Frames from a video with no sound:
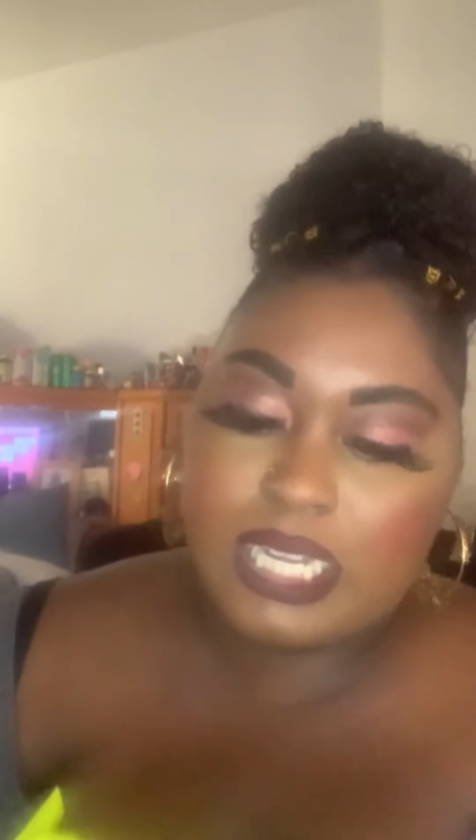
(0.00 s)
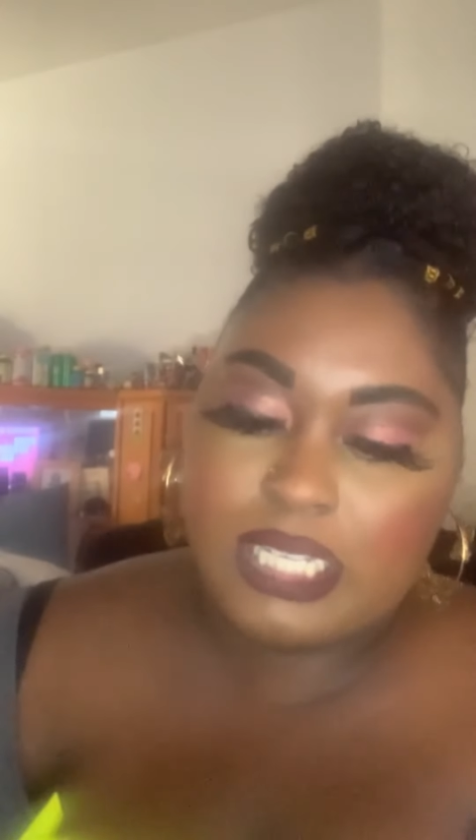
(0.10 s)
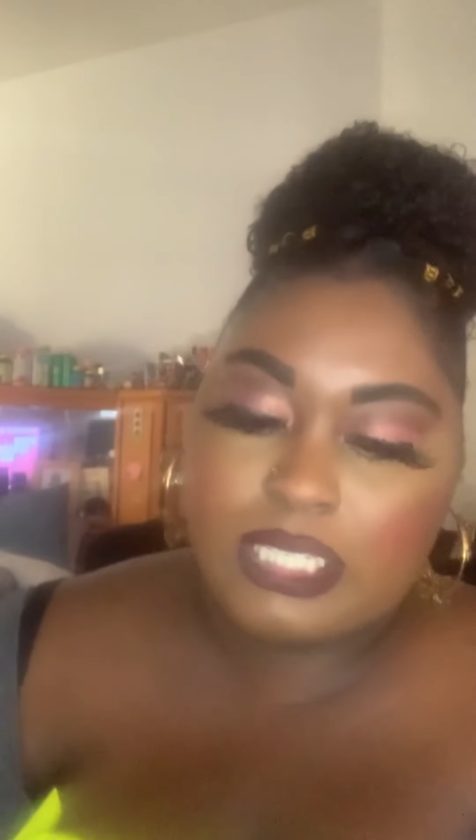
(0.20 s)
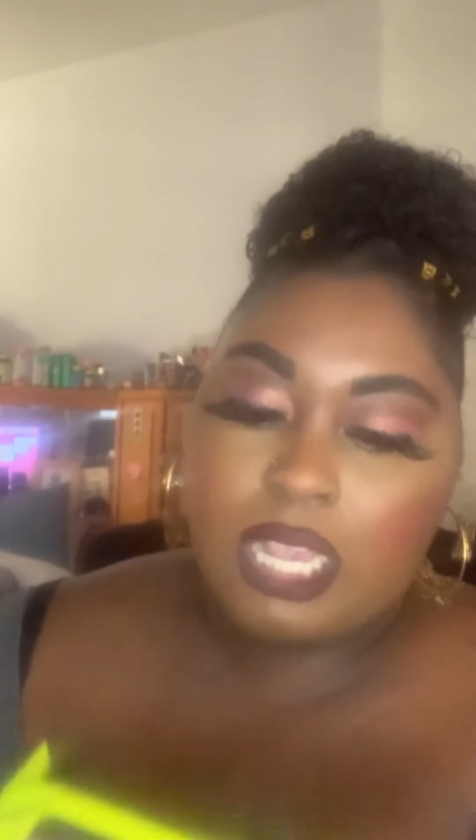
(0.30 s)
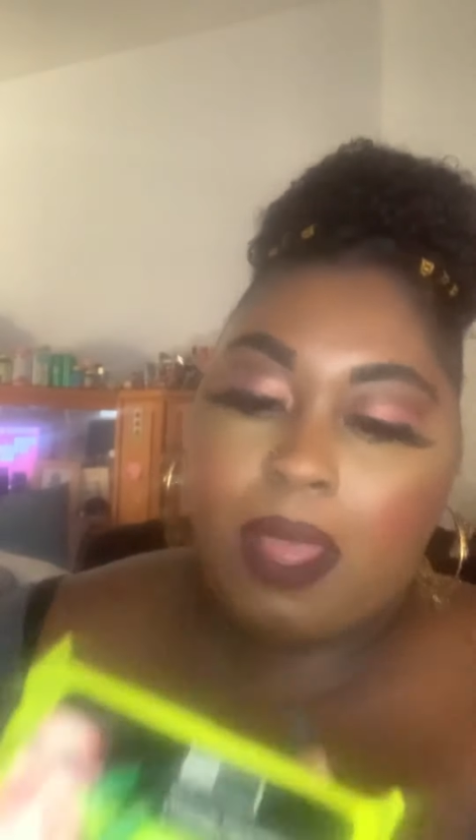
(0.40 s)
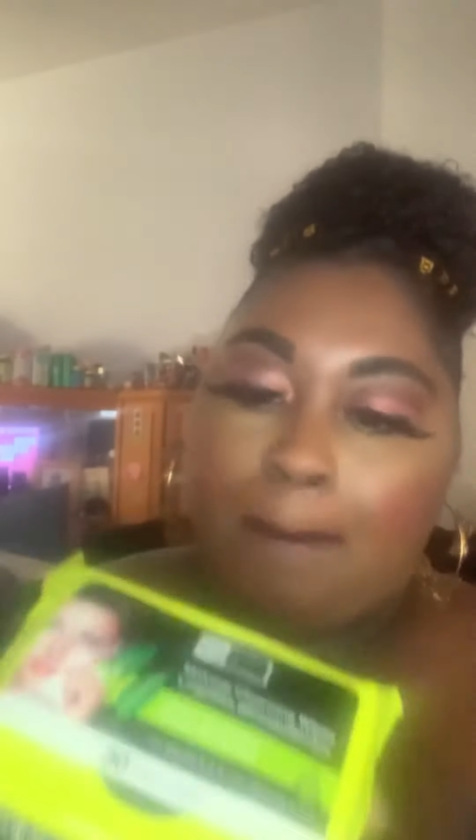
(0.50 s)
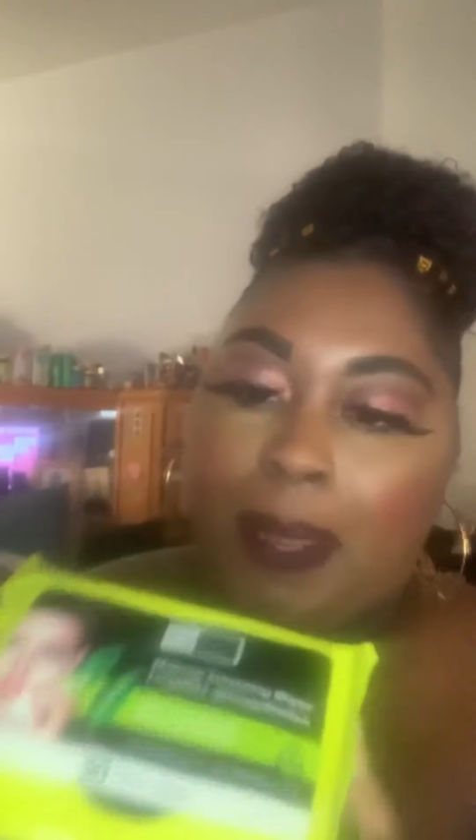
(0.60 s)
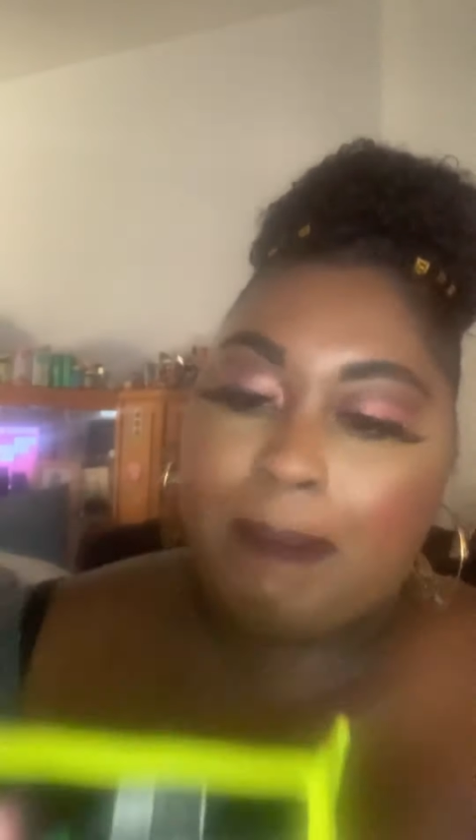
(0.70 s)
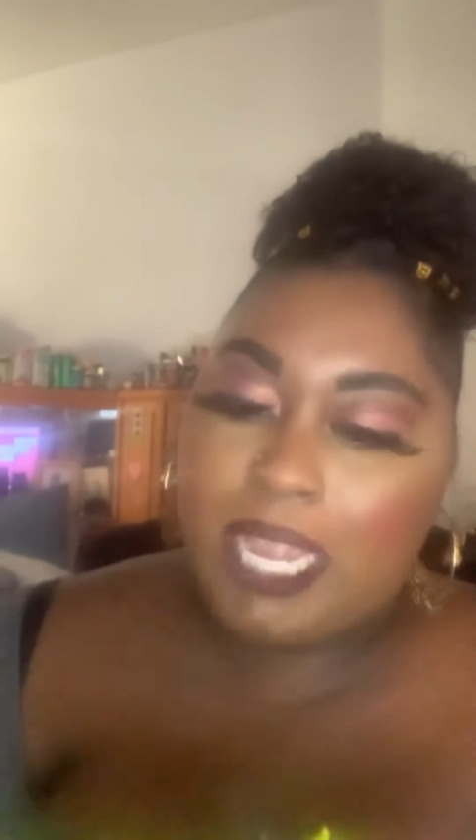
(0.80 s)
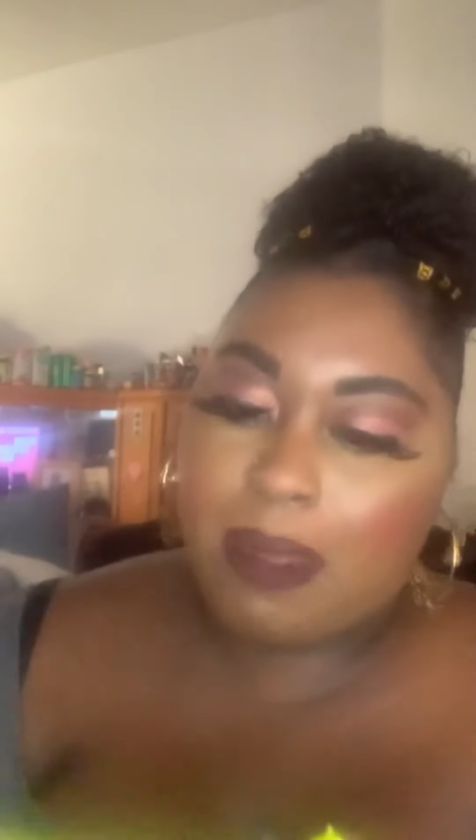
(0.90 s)
is my
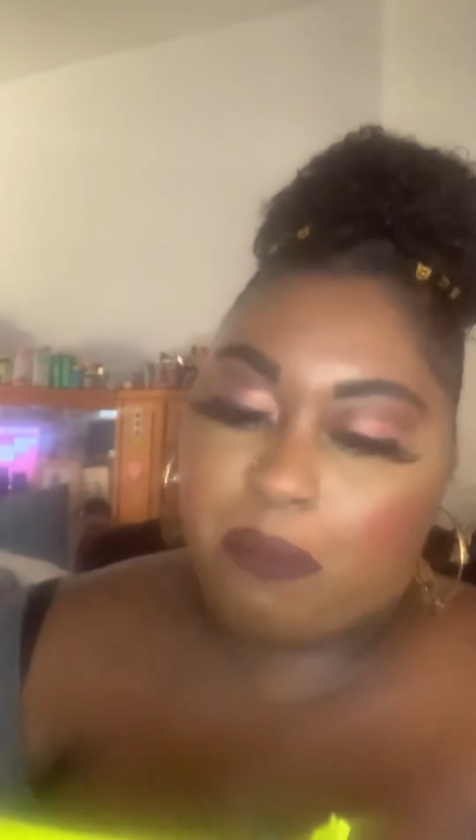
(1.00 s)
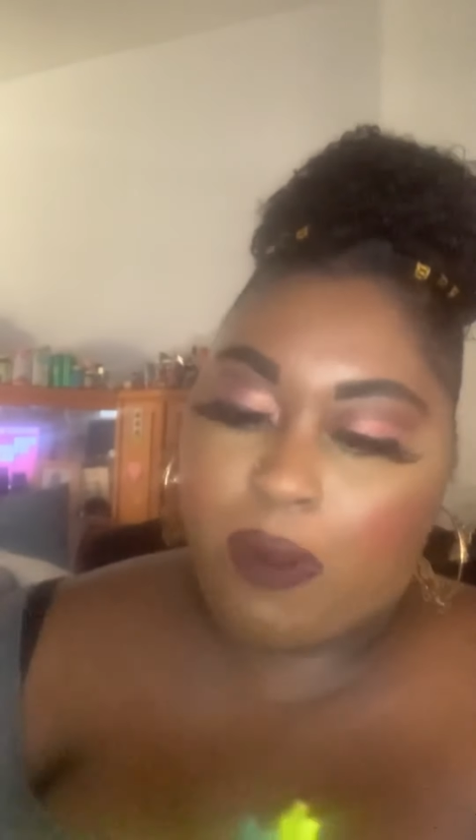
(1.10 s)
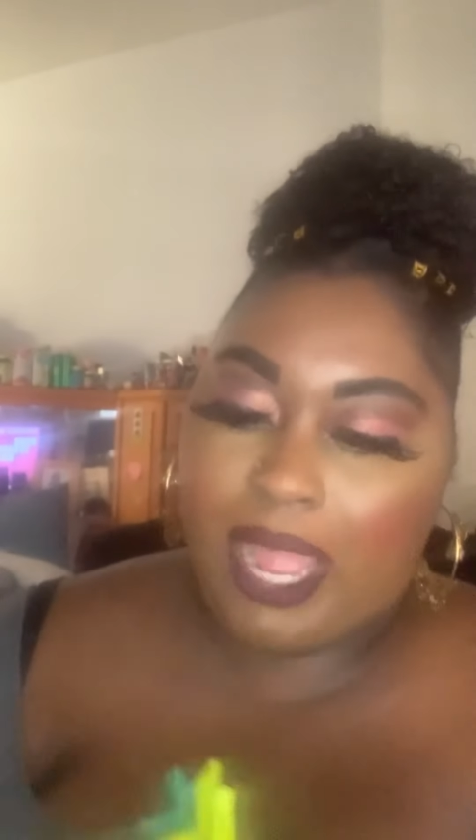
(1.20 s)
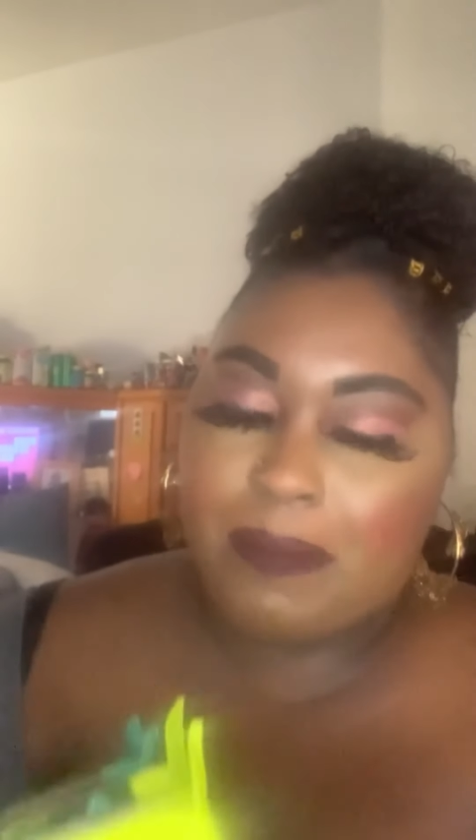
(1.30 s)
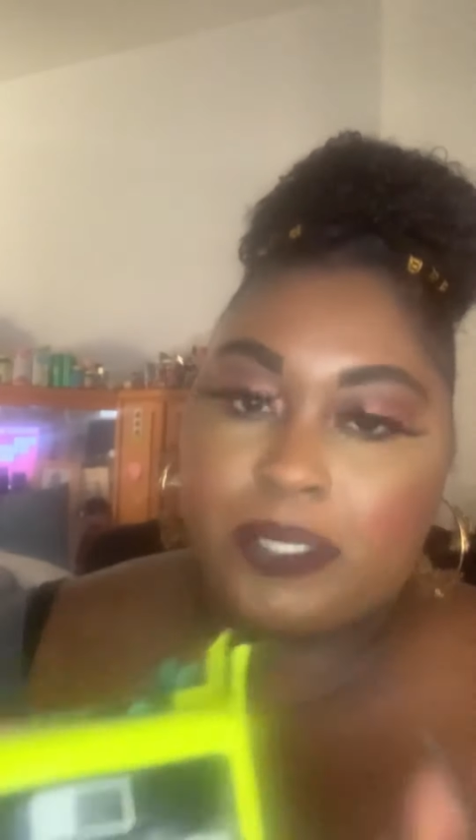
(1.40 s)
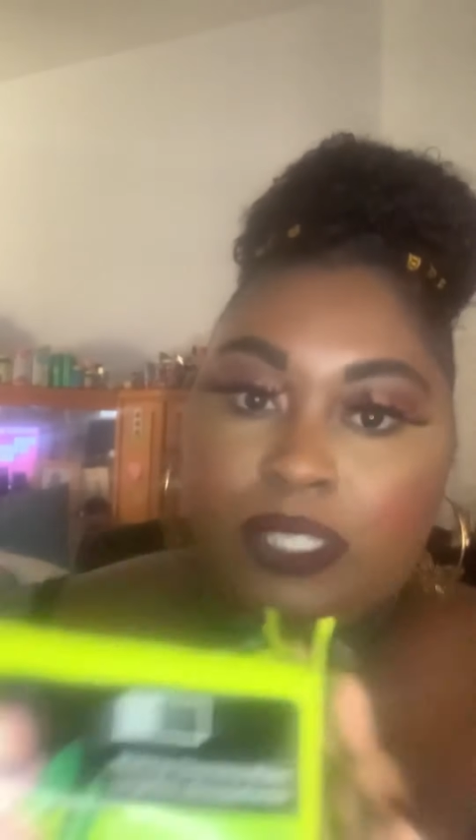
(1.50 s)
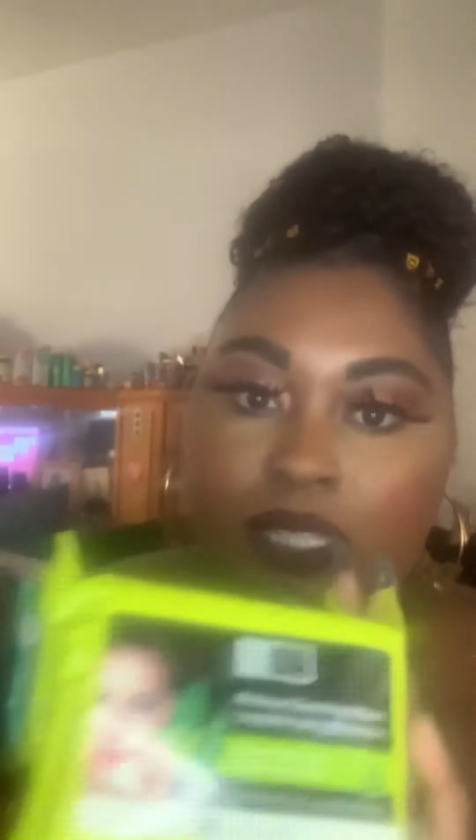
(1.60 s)
makeup wipes.